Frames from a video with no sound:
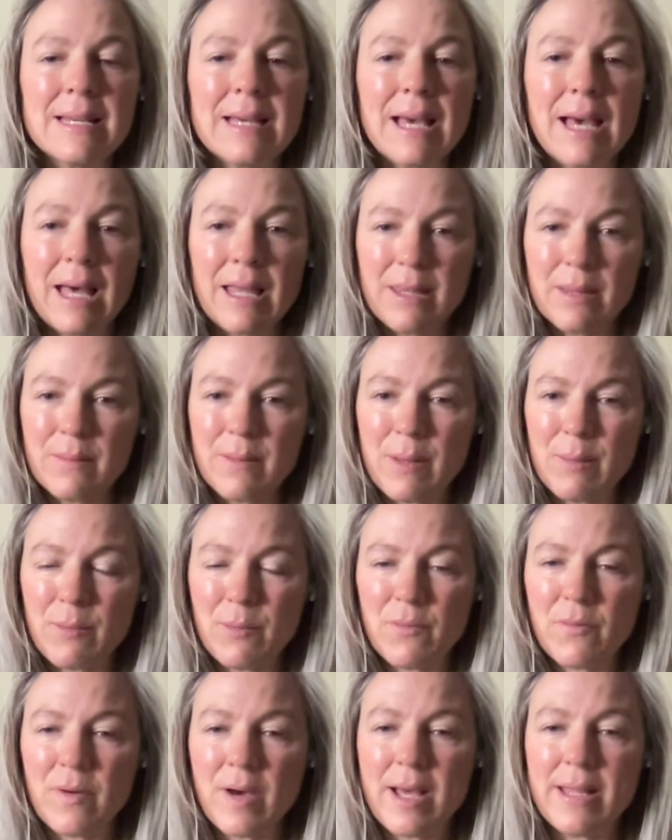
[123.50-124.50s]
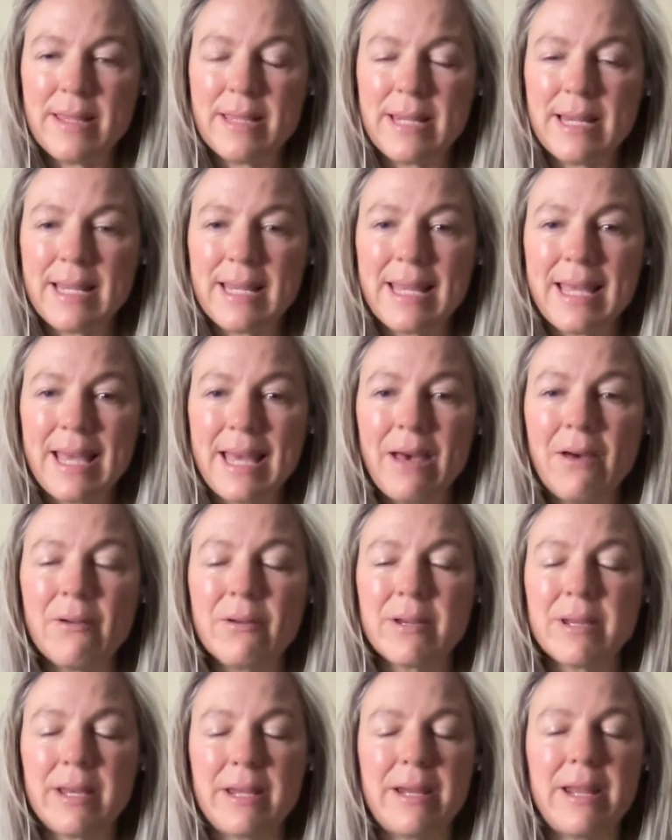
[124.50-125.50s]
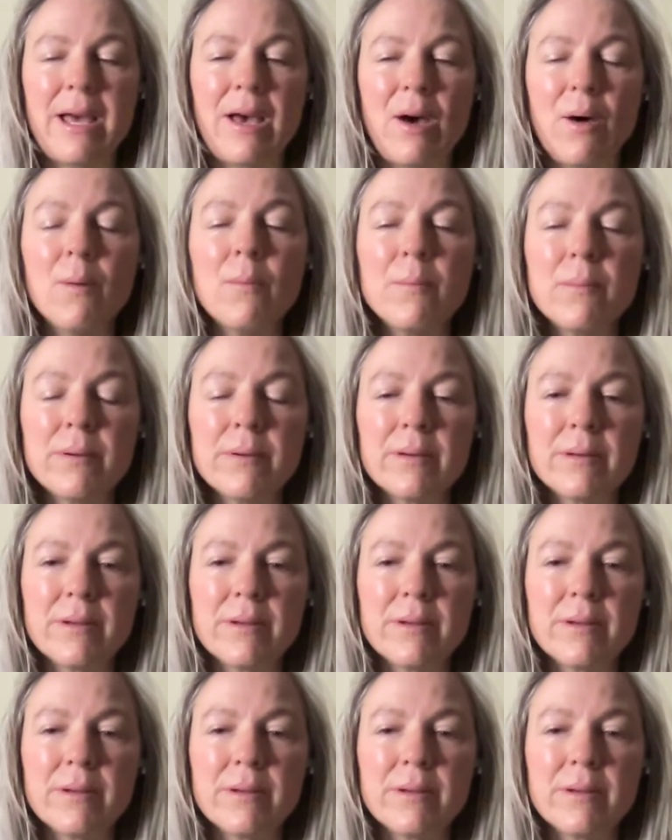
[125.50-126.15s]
Other people find that a count can help.